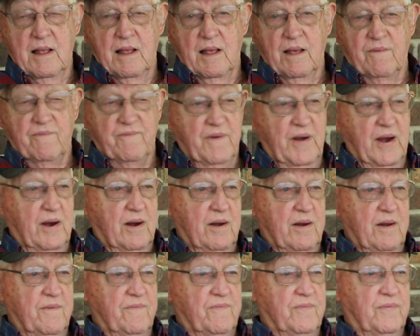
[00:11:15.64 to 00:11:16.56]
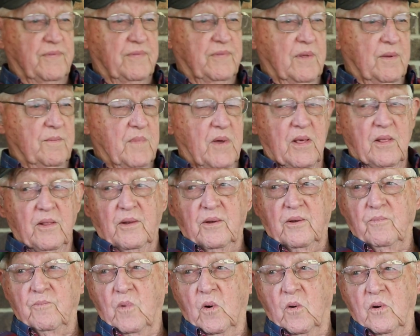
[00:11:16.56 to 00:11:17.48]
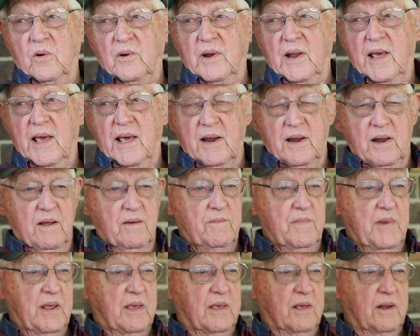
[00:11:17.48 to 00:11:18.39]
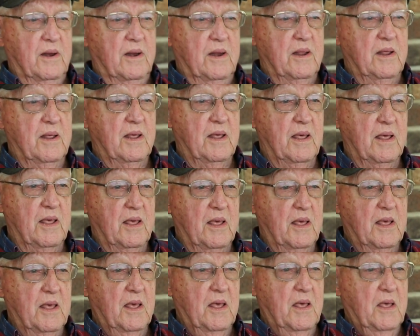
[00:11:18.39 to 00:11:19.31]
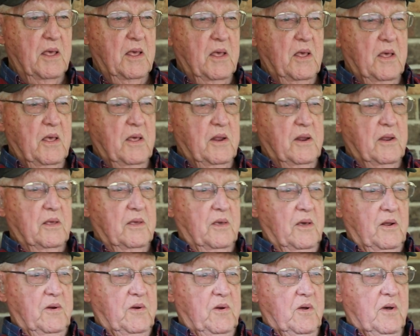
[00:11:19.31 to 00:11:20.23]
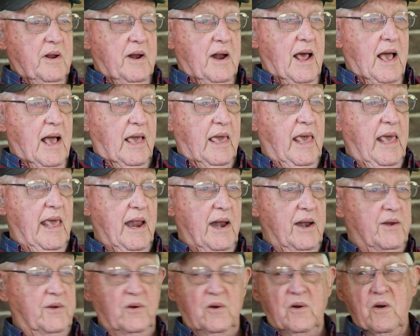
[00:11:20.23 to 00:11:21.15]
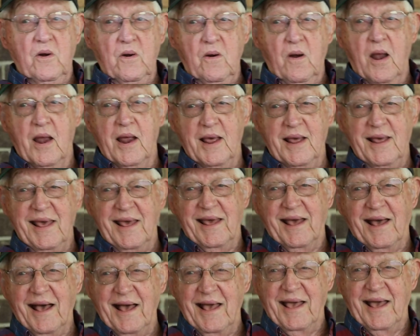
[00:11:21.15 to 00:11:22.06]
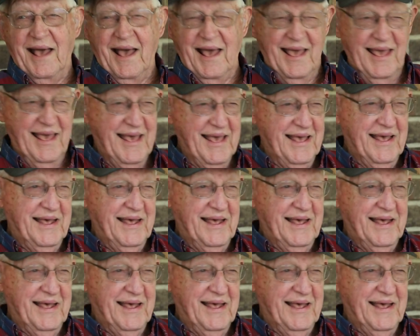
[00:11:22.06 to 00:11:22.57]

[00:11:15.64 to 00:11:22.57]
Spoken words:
I figured if some other boys ahead of me could do it, I can too. Yeah.